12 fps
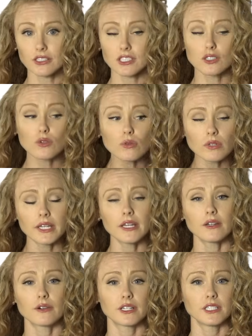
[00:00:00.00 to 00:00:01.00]

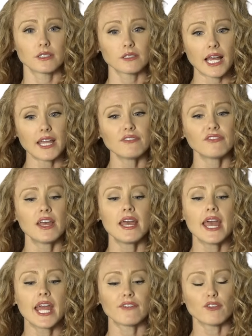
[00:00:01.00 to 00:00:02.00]
schooling or in your life,
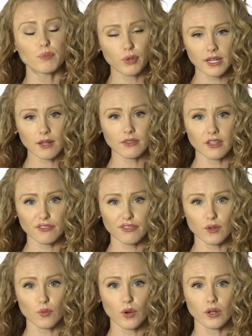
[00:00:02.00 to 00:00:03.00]
and if you put it out there for
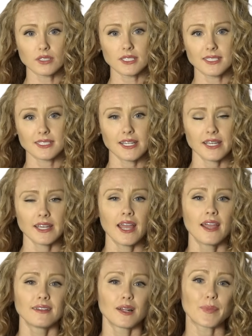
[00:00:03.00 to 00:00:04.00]
the world to see,
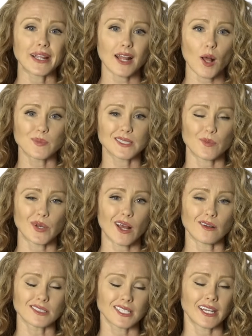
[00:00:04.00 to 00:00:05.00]
that might help someone
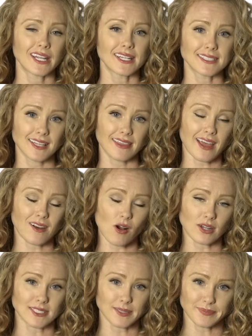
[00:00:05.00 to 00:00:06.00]
else, and isn't that
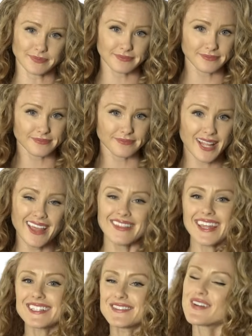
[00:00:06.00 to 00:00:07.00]
awesome?
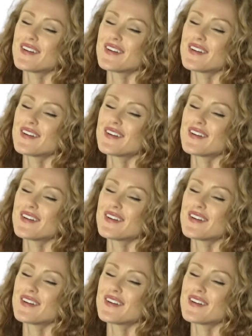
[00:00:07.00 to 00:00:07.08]
Thanks for